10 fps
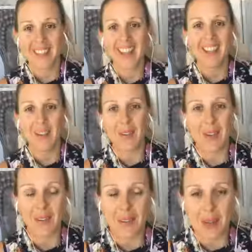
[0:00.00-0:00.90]
Hello,
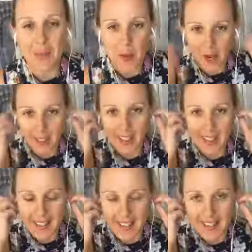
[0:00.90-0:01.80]
lovely
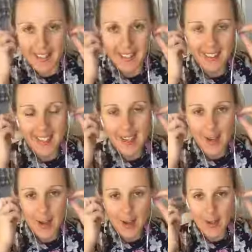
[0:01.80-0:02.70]
praccies.
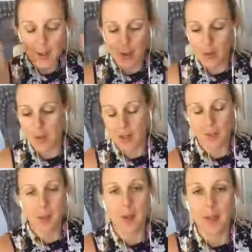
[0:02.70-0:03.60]
I hope
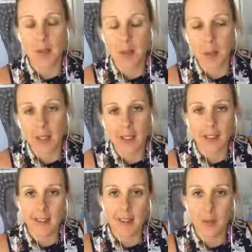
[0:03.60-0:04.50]
everyone's week
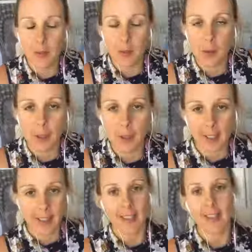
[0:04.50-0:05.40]
is off to a
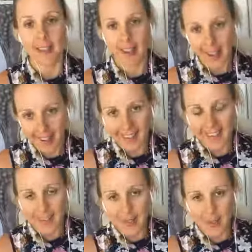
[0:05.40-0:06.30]
cracking
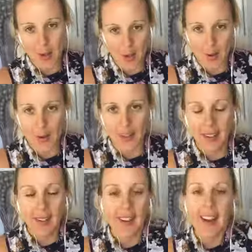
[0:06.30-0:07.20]
start. So,
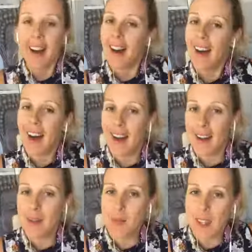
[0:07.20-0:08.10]
I
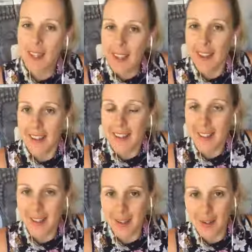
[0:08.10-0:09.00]
am here to
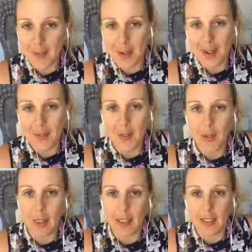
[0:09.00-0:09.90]
clarify a few
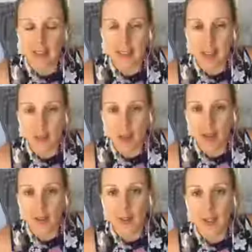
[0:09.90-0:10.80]
things
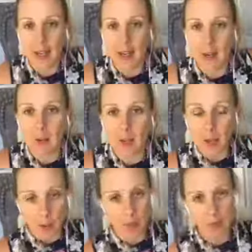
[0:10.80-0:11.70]
about the
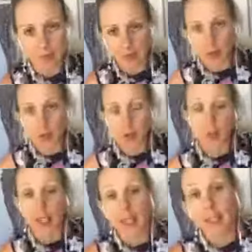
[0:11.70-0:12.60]
equipment that you'll
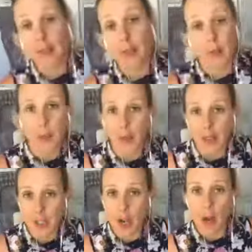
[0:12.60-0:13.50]
need for the
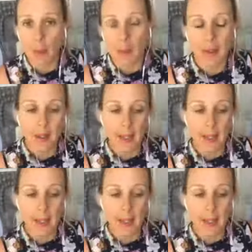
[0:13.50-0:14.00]
workshop.